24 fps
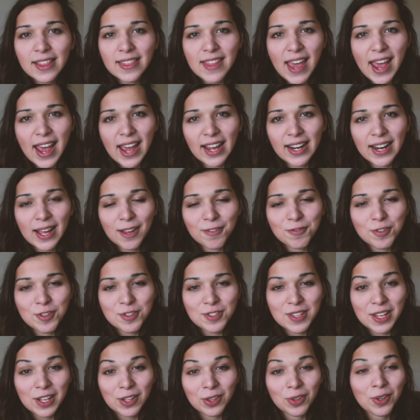that I've
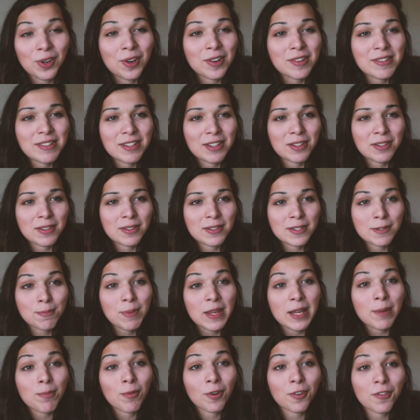just like learned to
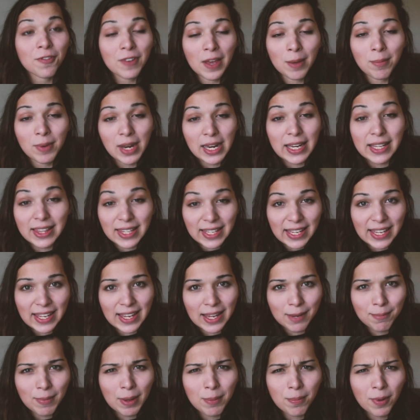speak more
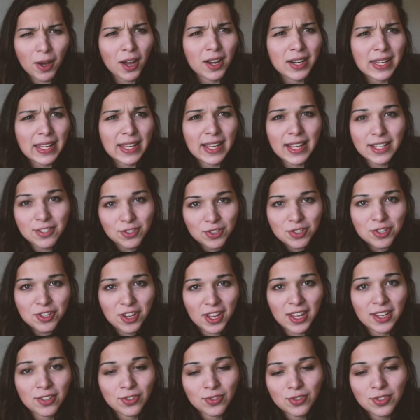femininely, and my body has
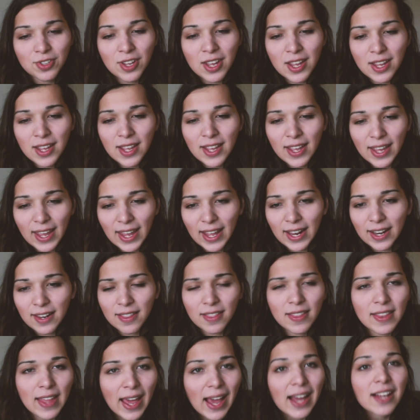changed
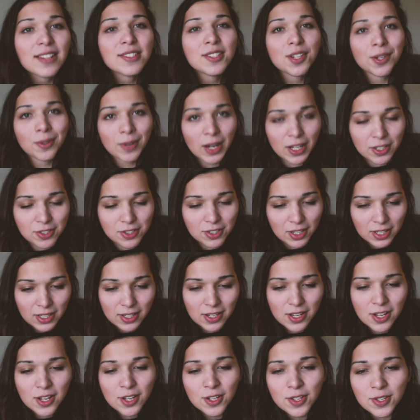in that direction.
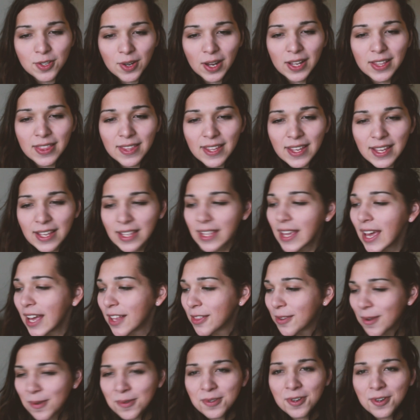So I think, yeah,